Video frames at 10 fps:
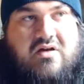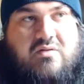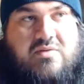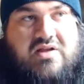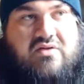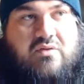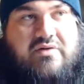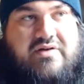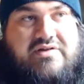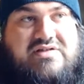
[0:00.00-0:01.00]
Oh my
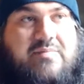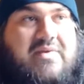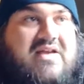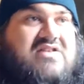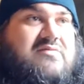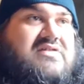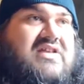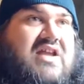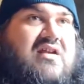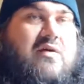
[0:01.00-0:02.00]
lord! There's the biggest
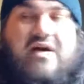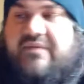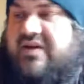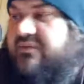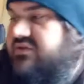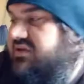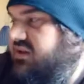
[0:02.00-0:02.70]
mosquito I've ever